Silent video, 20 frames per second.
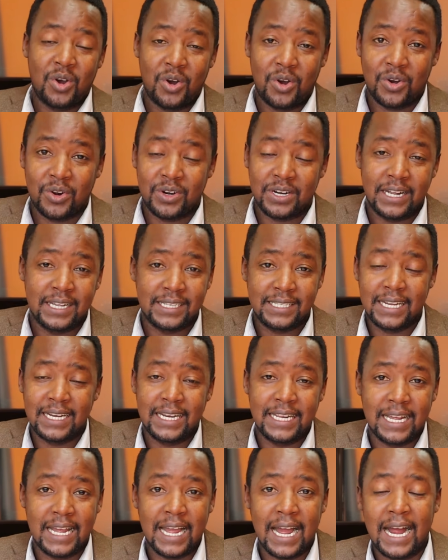or
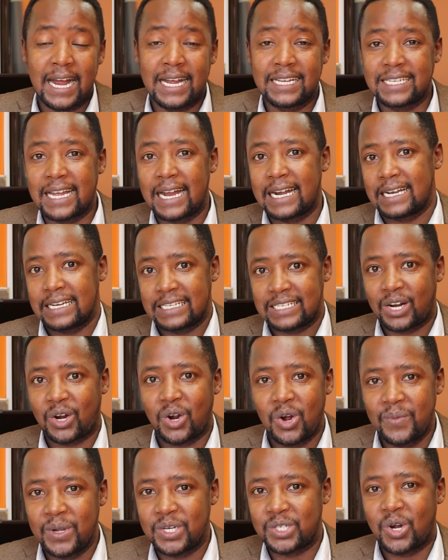sending us at least a
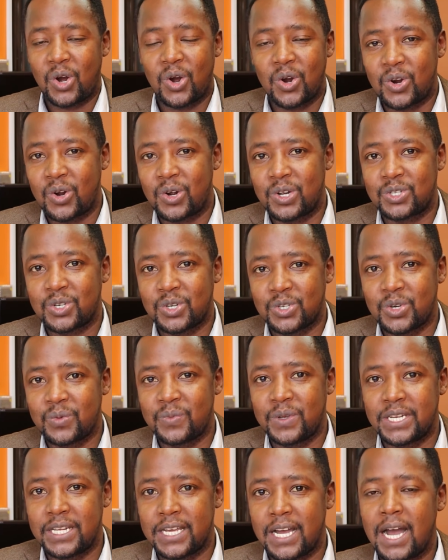comment on our social
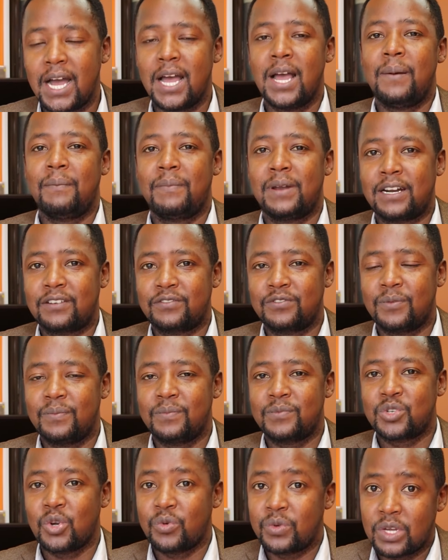media platform.
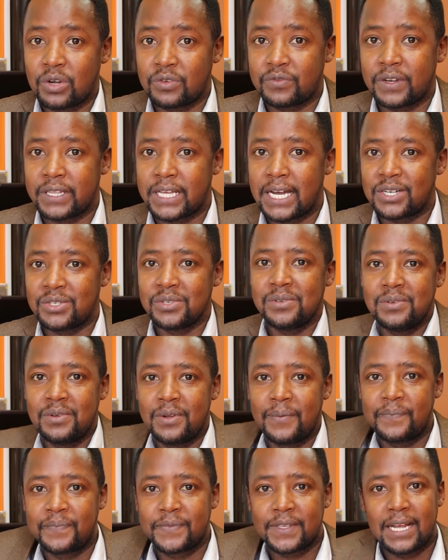So without further
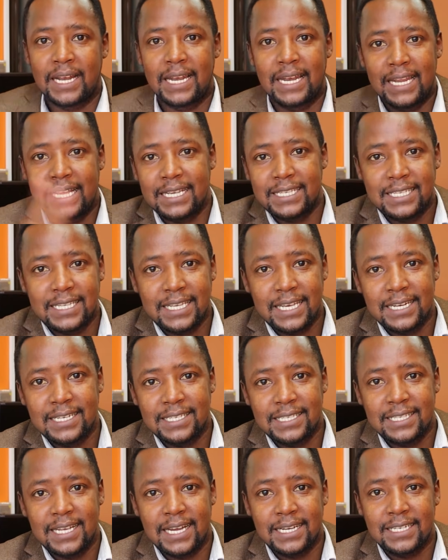ado, let's get
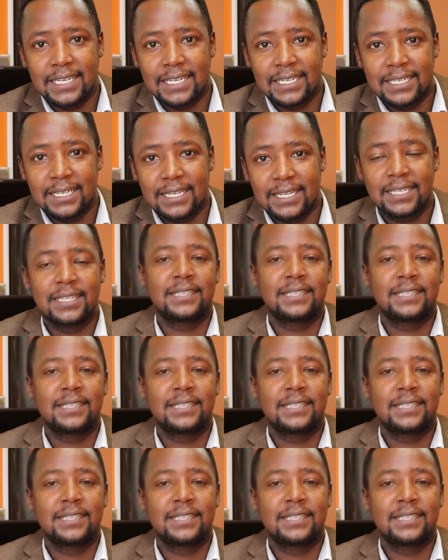started.